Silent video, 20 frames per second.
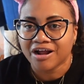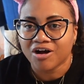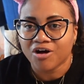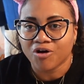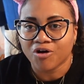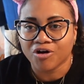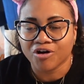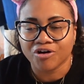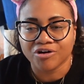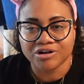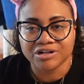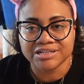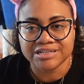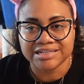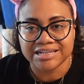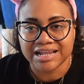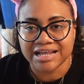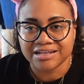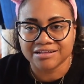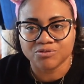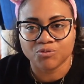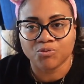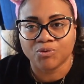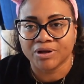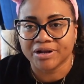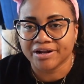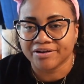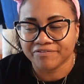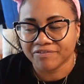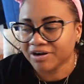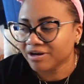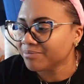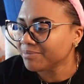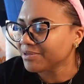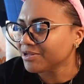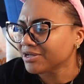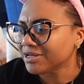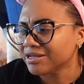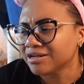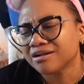or early whatever, I'm
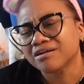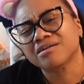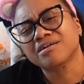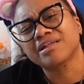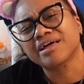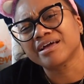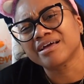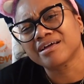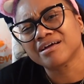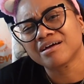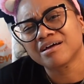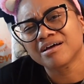looking at her like,